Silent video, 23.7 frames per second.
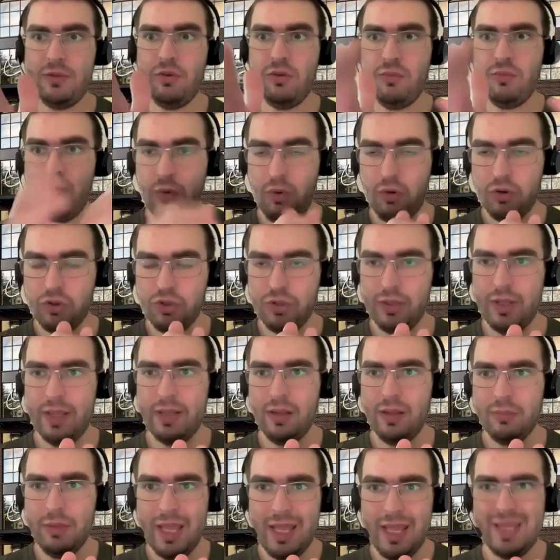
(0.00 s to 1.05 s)
you version and
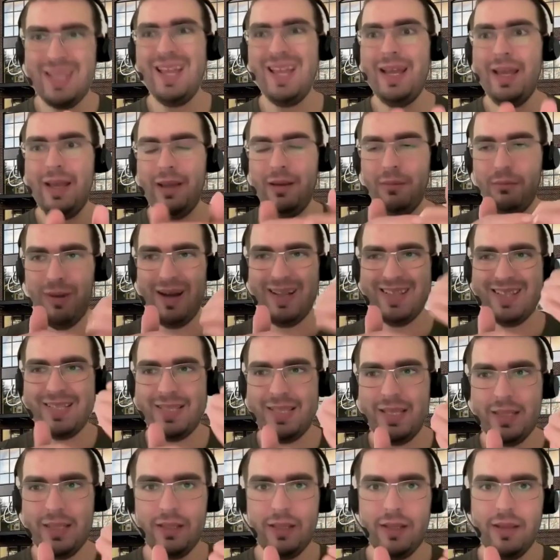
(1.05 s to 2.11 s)
update, but
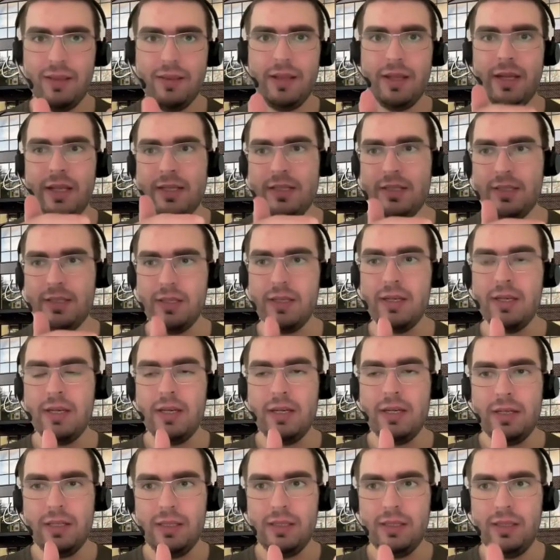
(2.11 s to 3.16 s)
still there is
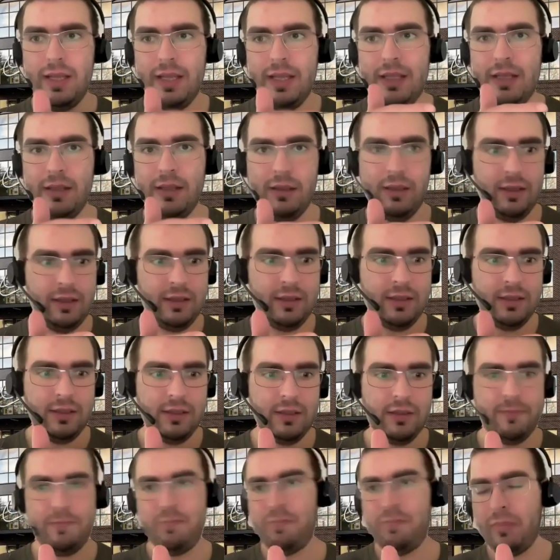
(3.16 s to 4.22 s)

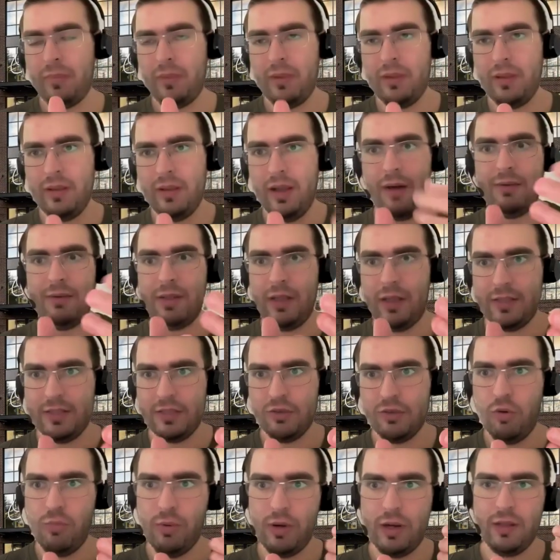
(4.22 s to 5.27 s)
little governance
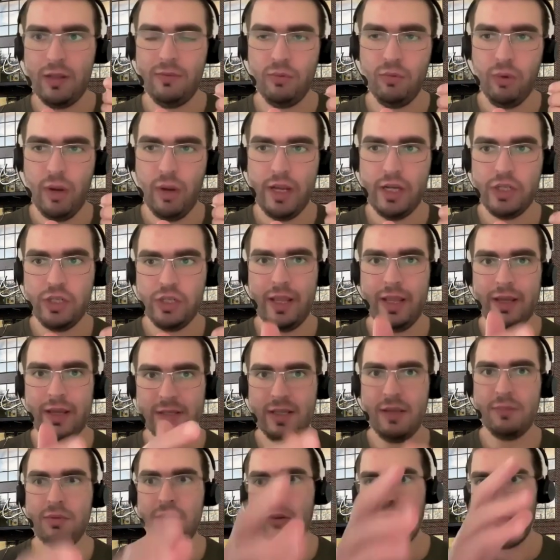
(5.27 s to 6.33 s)
over configuration
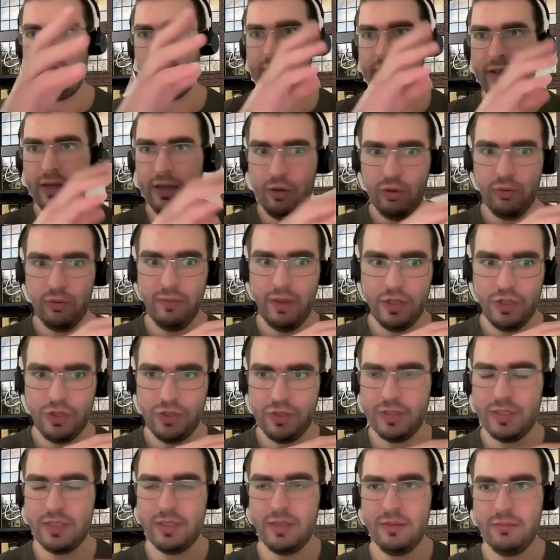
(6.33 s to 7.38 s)
except
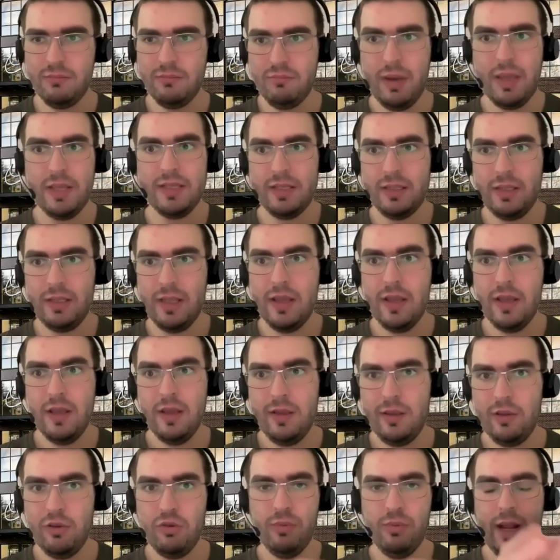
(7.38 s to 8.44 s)
conventions. Basically,
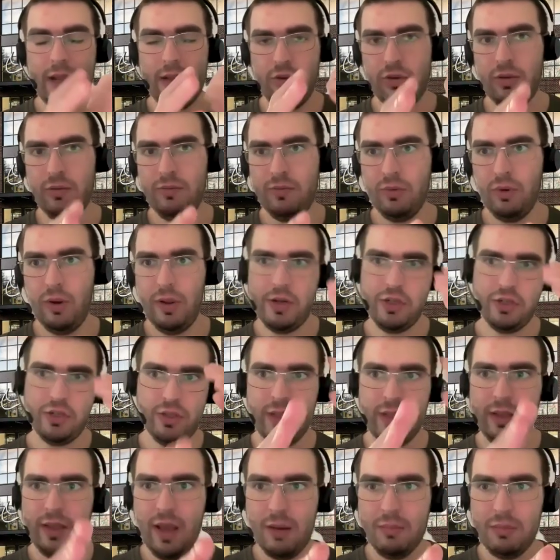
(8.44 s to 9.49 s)
you write your configuration
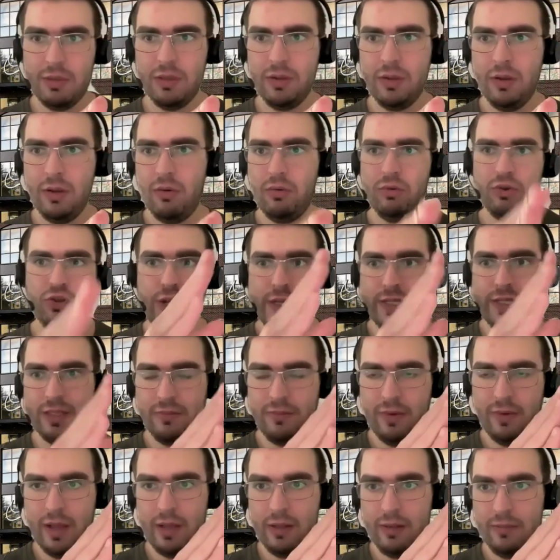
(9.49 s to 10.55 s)
in YAML or JSON
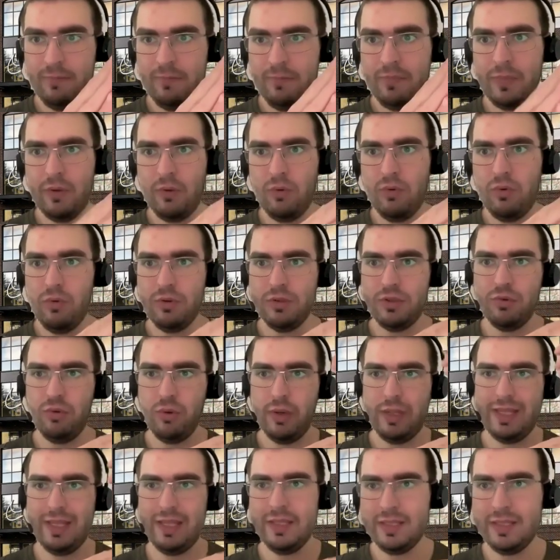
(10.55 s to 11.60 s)
file or
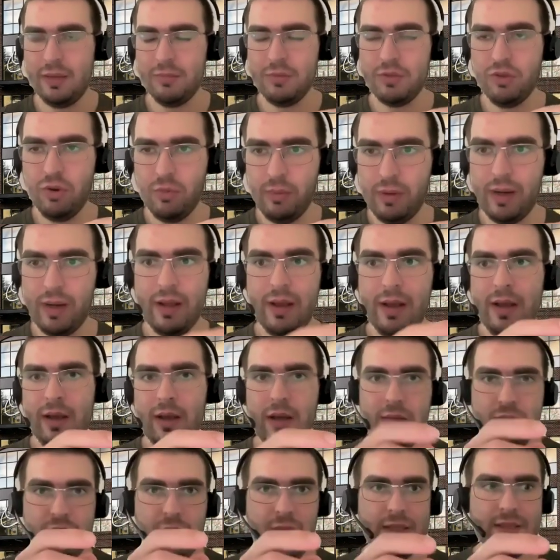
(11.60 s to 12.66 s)
store it in some server,
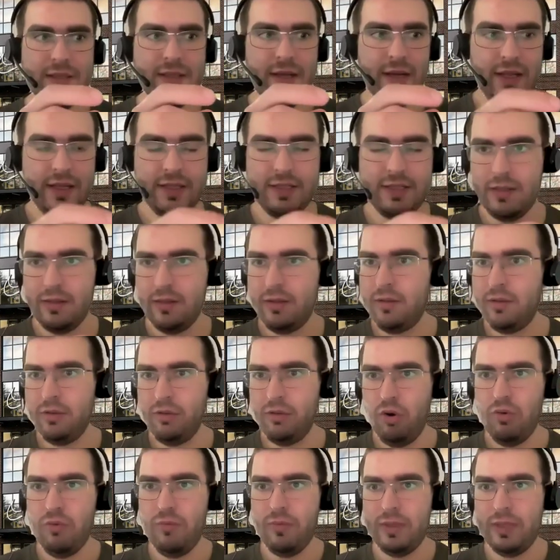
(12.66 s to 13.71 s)
but there is
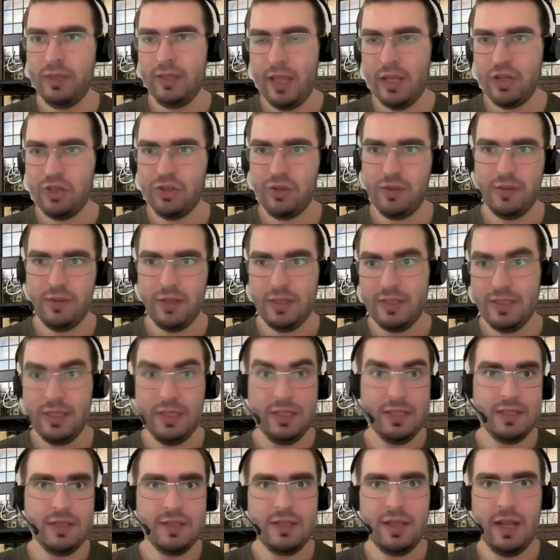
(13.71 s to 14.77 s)
no validation that
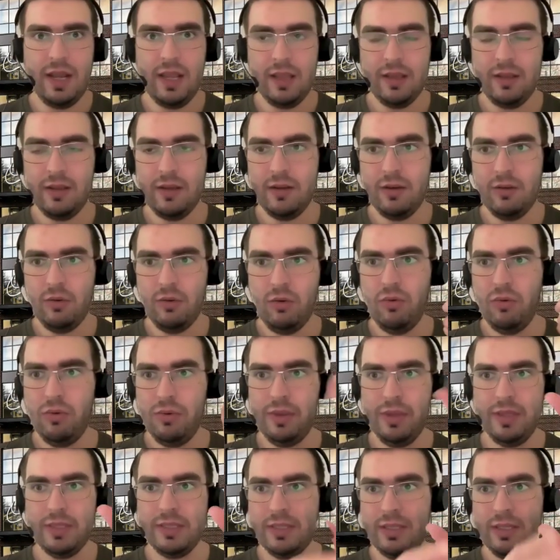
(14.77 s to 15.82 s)
this string or
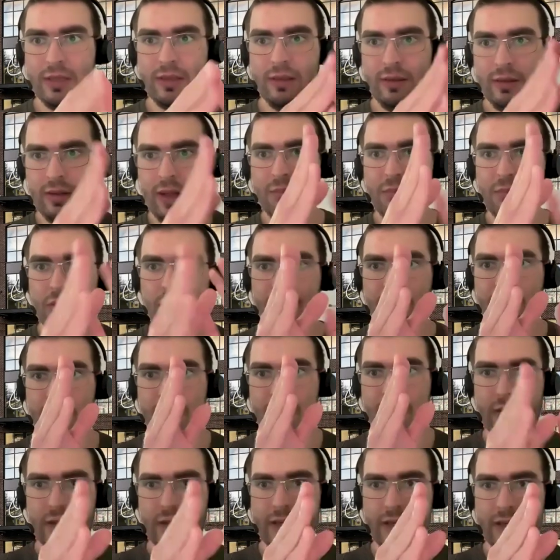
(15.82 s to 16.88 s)
this number
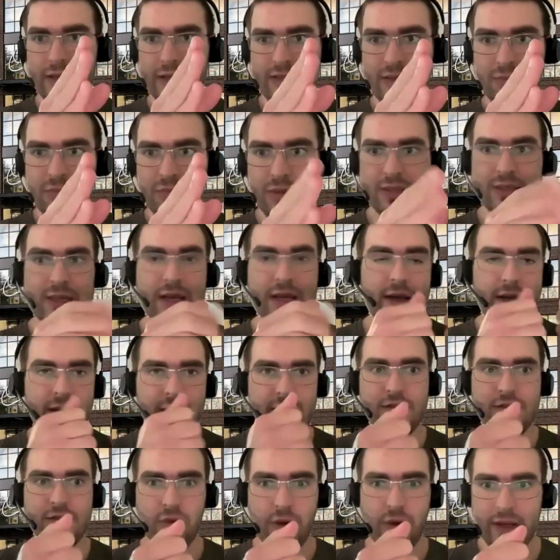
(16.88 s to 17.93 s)
of symbols
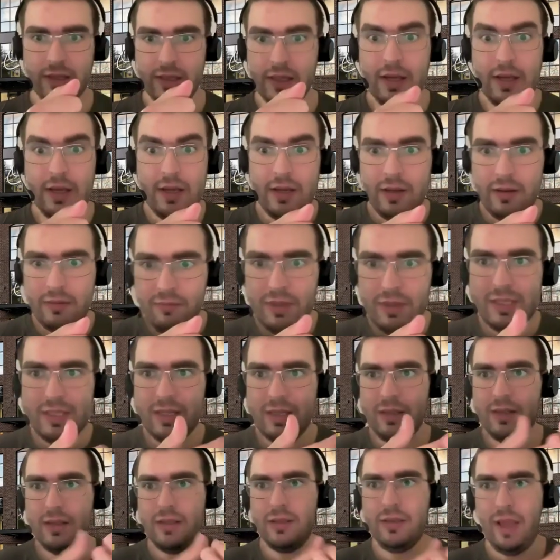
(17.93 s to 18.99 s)
is correct. With
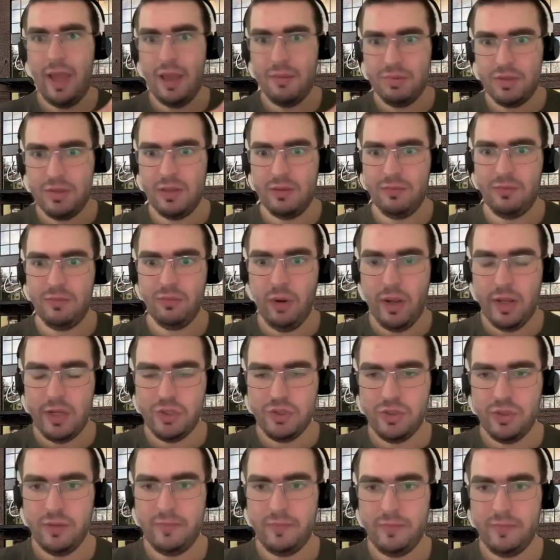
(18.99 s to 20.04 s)
typed
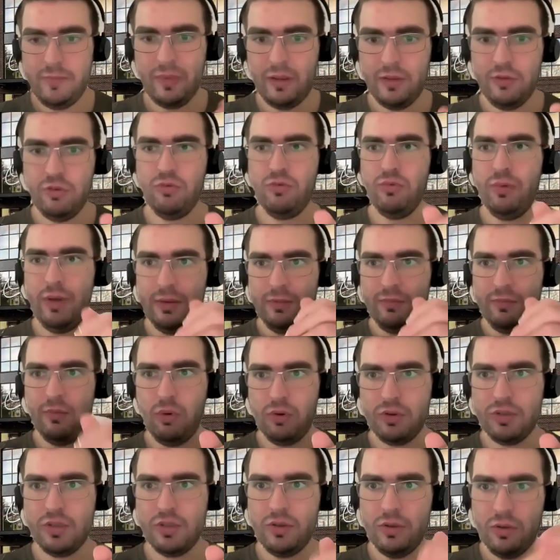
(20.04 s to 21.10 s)
configuration, you
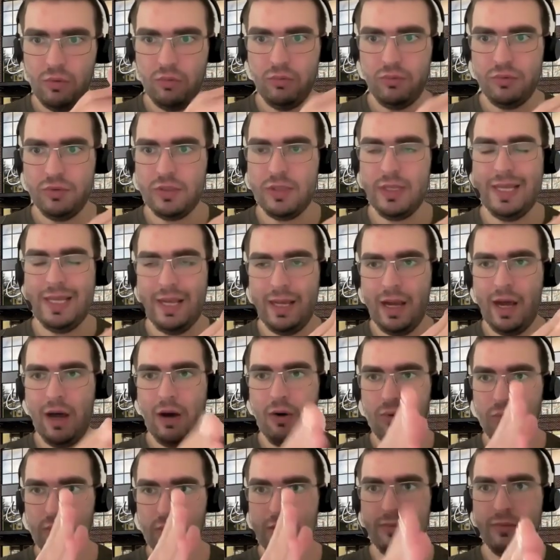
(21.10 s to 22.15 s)
enforce rules,
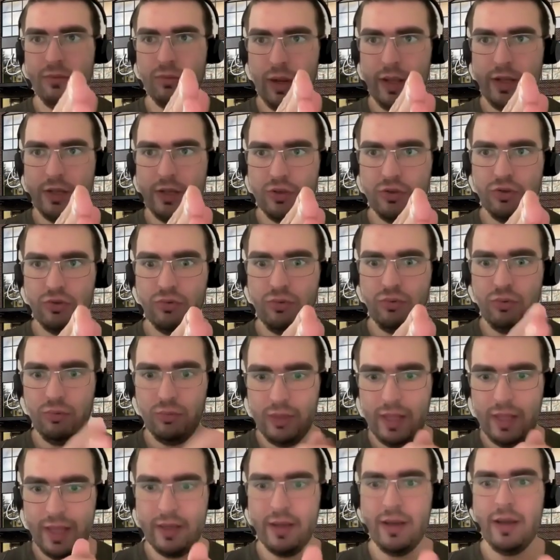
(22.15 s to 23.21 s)
how configuration should look
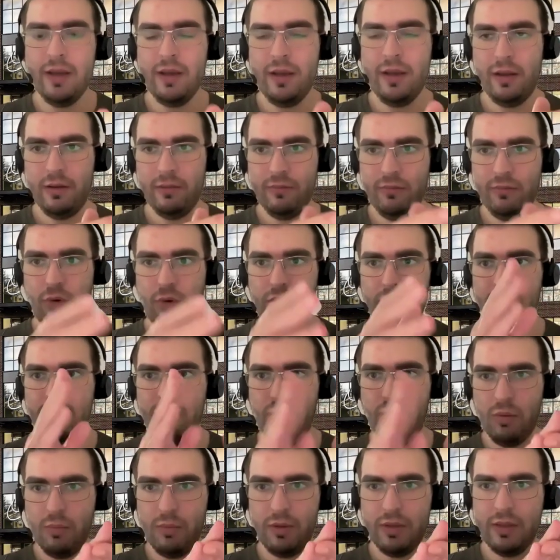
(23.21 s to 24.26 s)
like, what
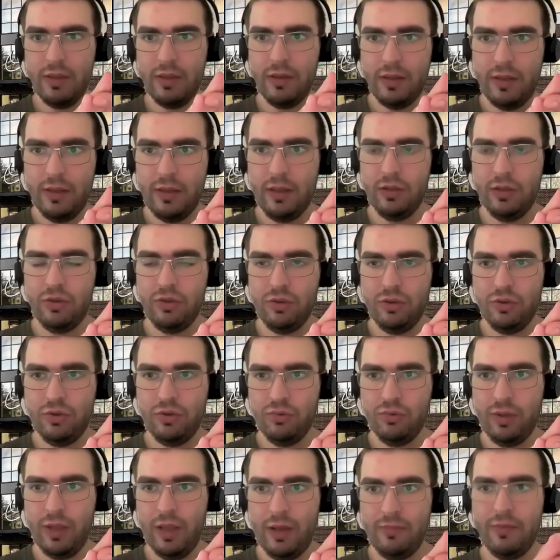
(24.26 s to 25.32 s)
format it
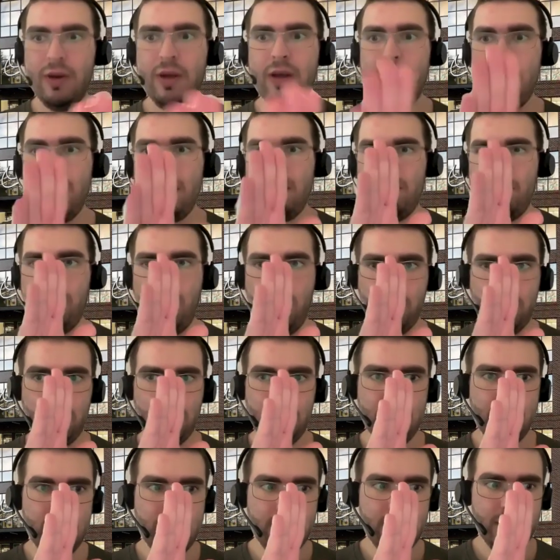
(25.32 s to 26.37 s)
should have, what
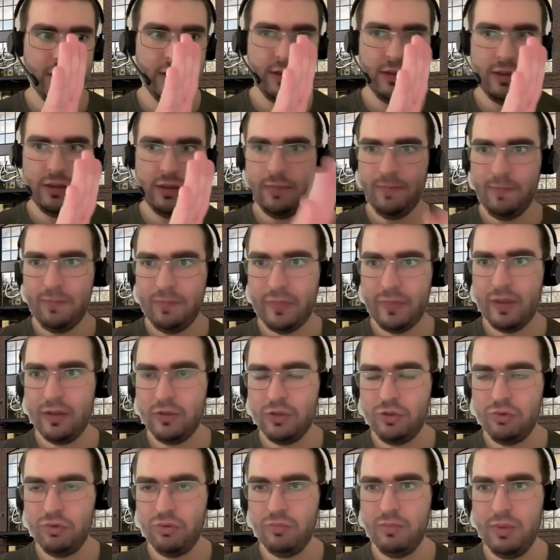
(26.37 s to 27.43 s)

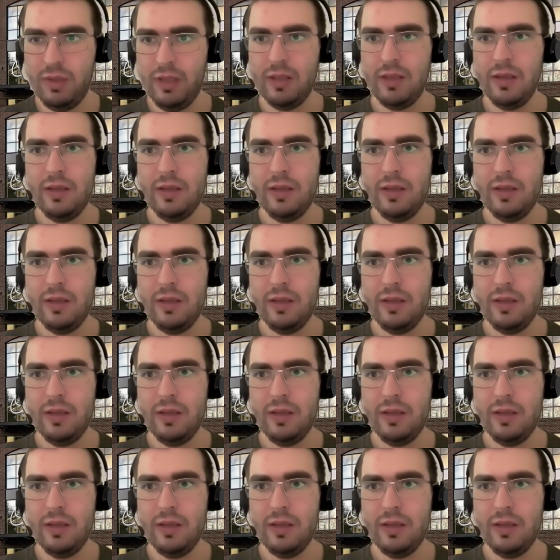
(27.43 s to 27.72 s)
should be